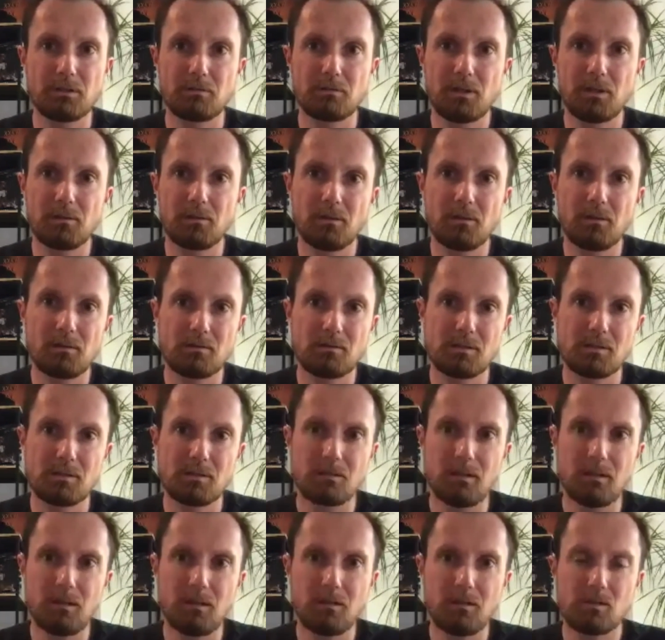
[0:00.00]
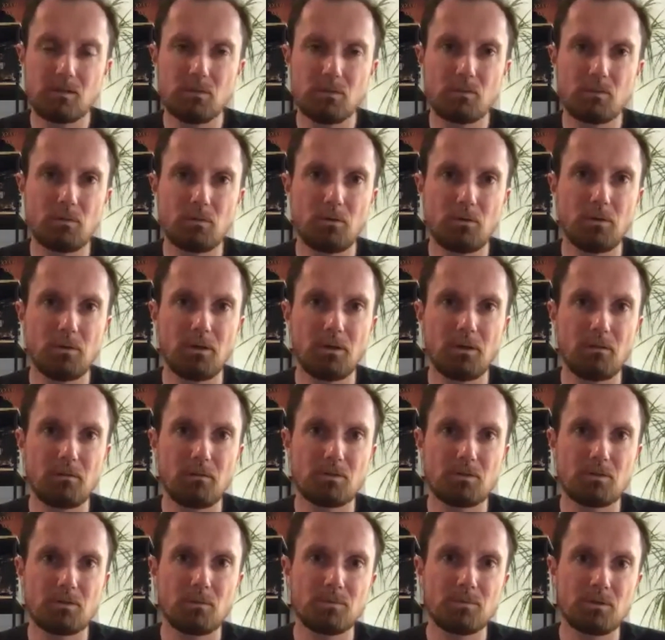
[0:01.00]
out there today to look at their
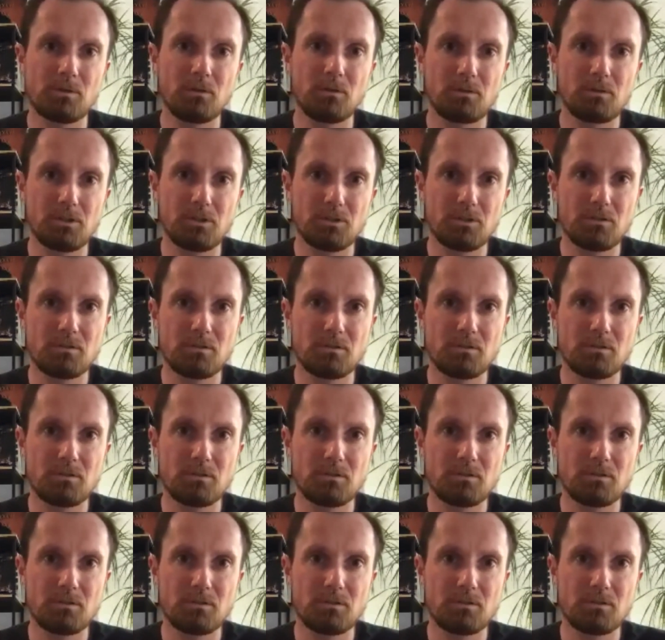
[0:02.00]
terms and conditions.